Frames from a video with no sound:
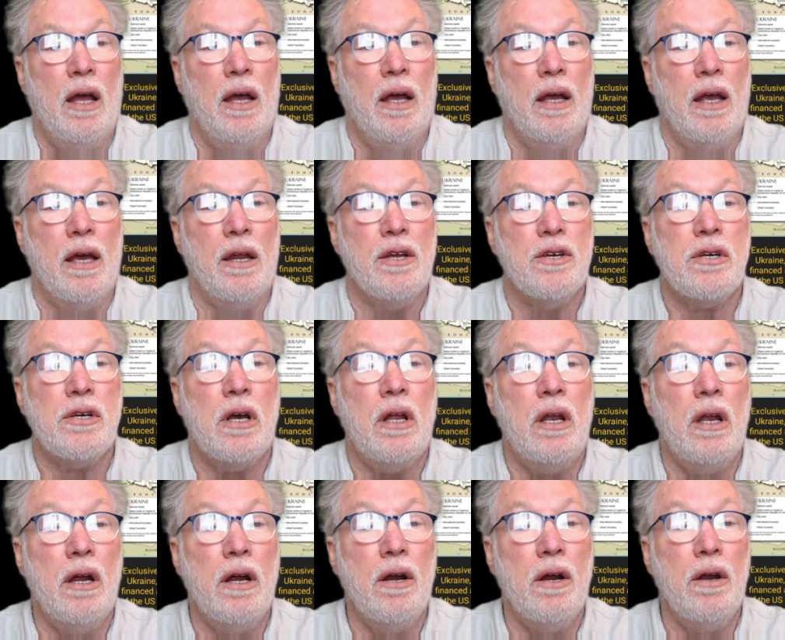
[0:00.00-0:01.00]
It is
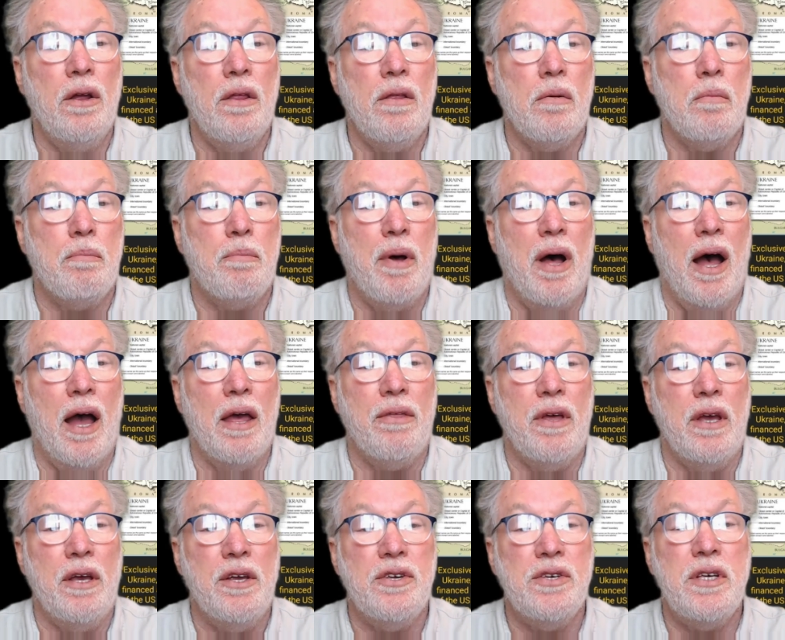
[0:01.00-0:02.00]
clear by
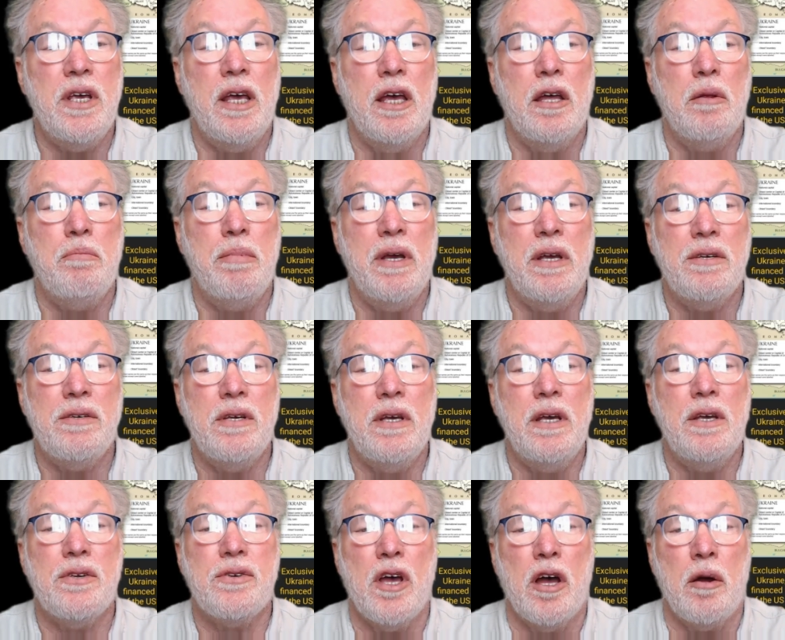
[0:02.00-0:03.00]
the C N B
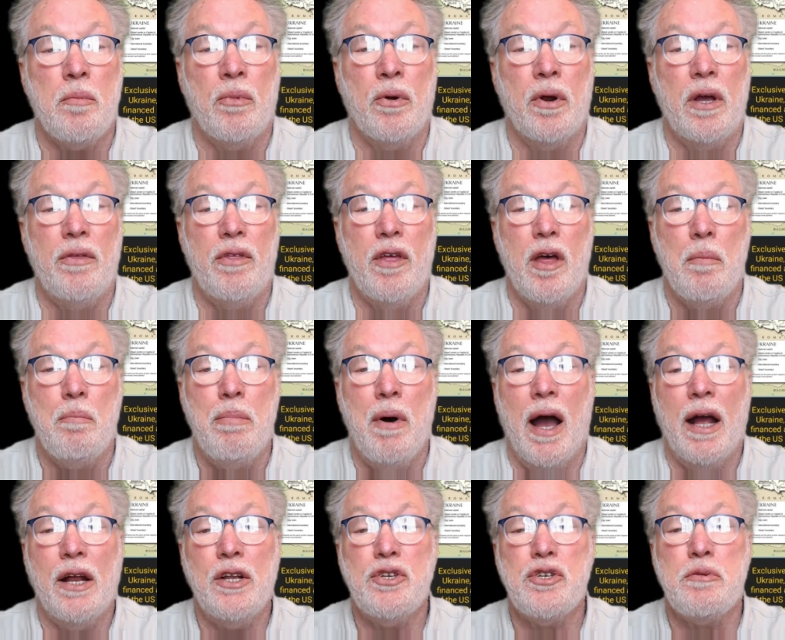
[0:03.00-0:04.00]
C summary that
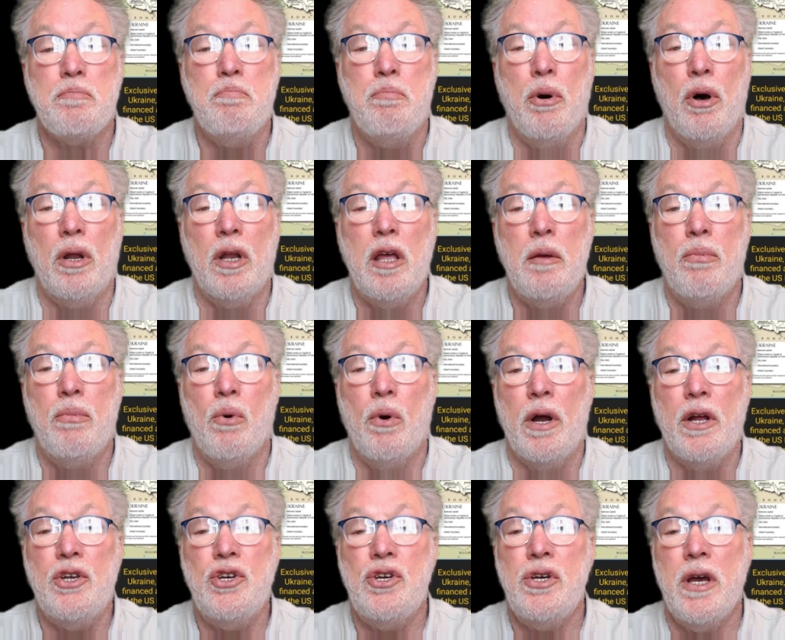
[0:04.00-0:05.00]
Biden's bully
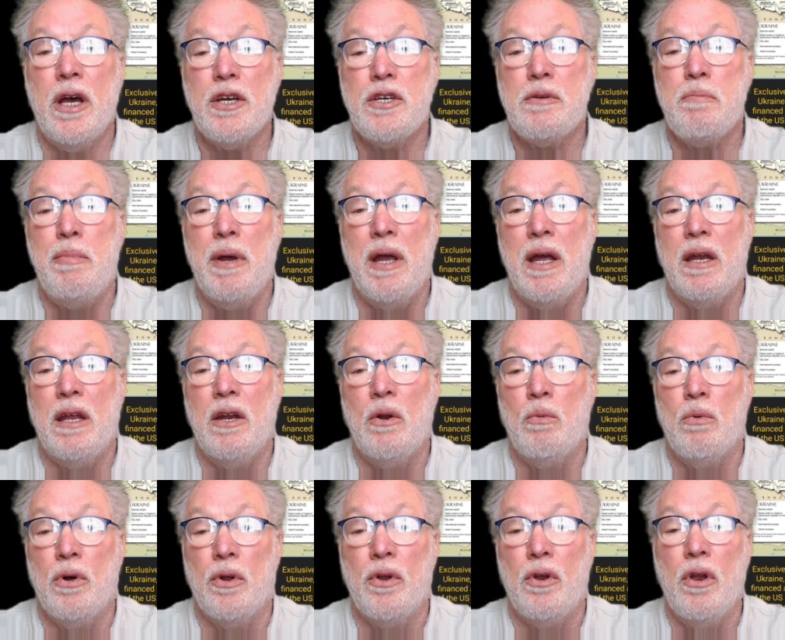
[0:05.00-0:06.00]
boy chest beating
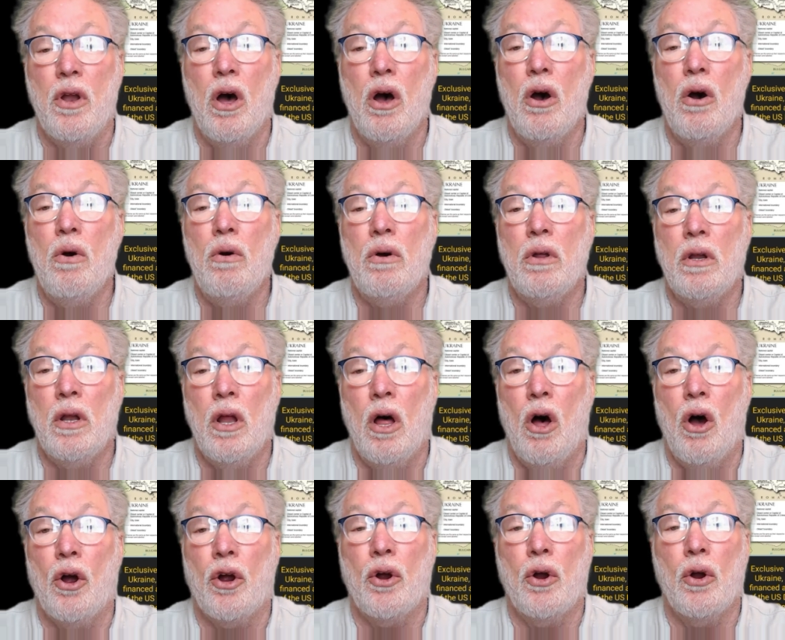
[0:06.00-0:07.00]
will no
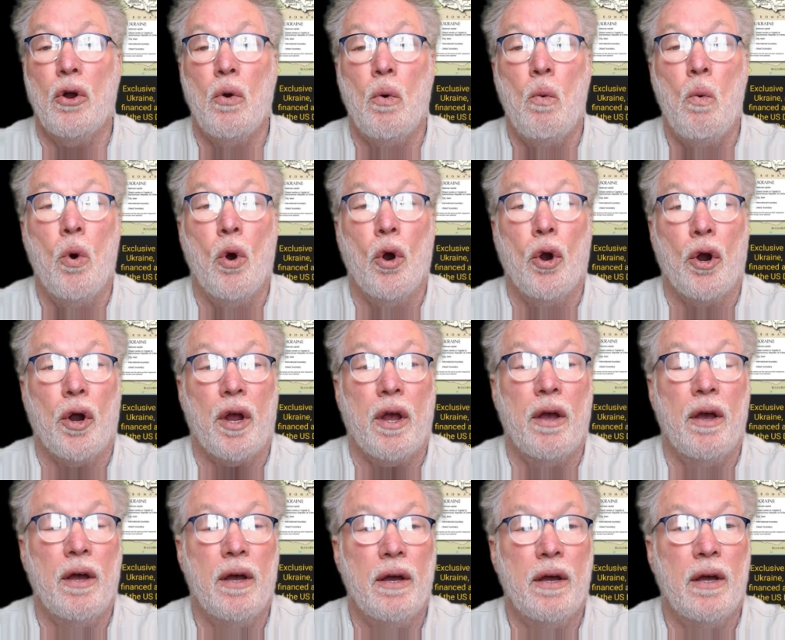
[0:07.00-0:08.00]
longer work.
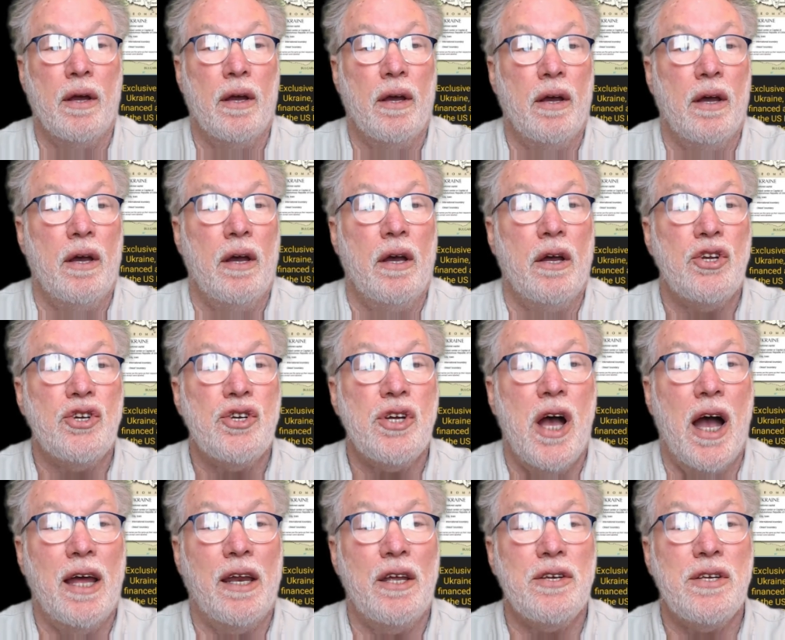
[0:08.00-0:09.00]

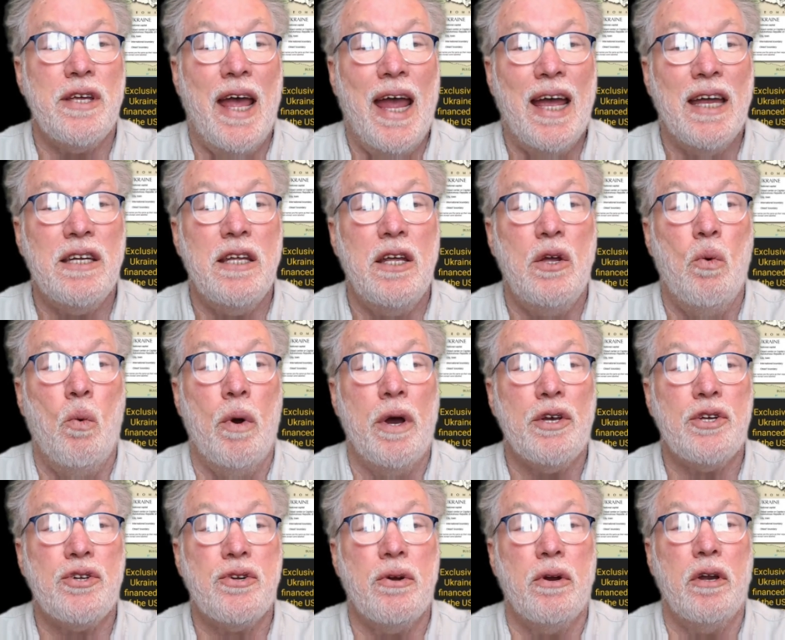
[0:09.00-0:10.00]
China's
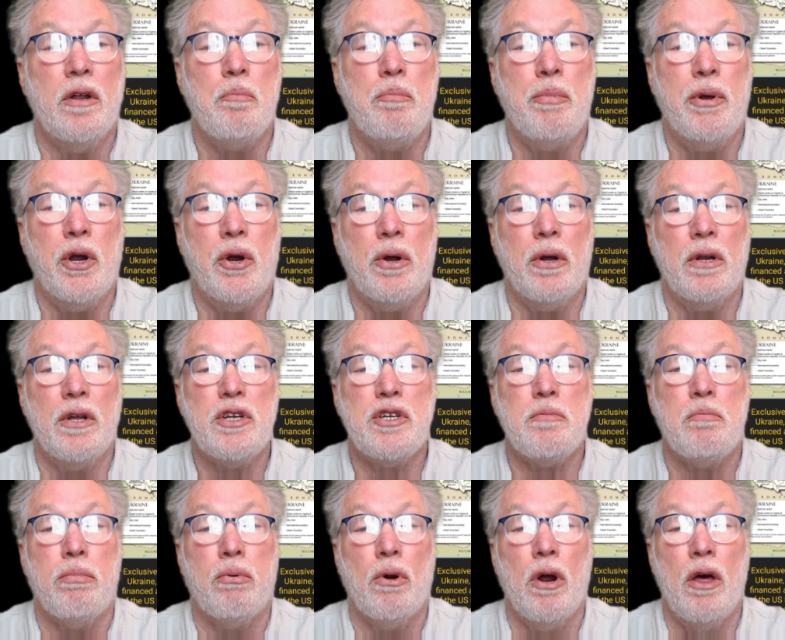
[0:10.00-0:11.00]
anti-Western
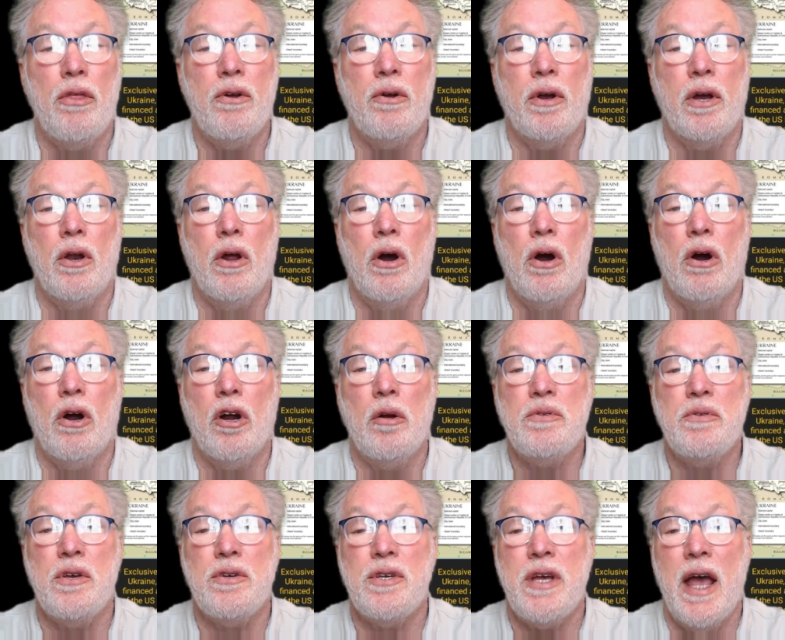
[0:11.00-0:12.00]
imperialist brother in
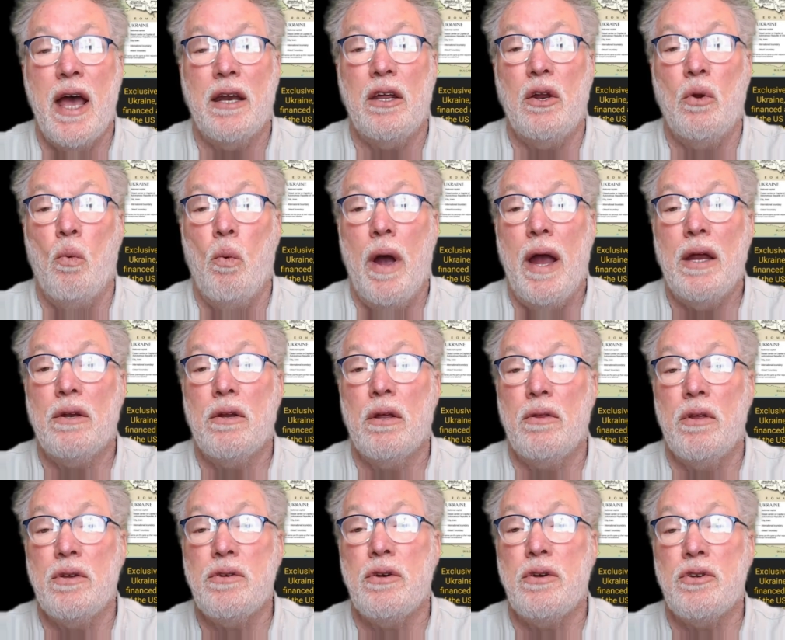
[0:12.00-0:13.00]
arms is adding weight to
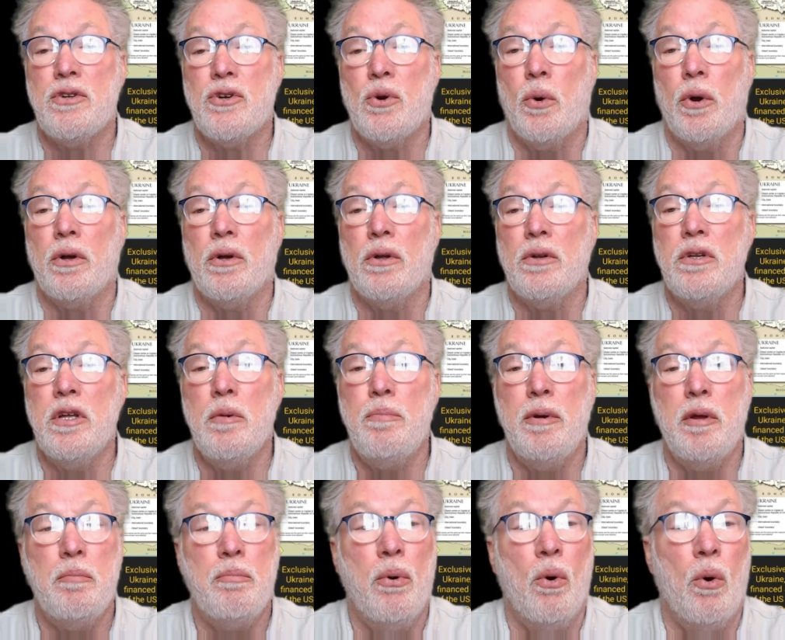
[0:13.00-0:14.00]
this historical
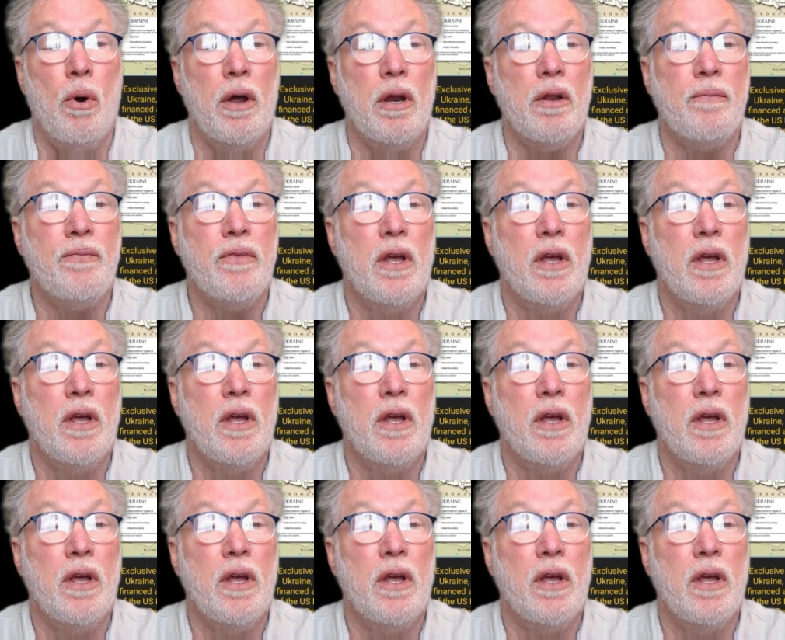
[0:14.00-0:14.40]
tipping point.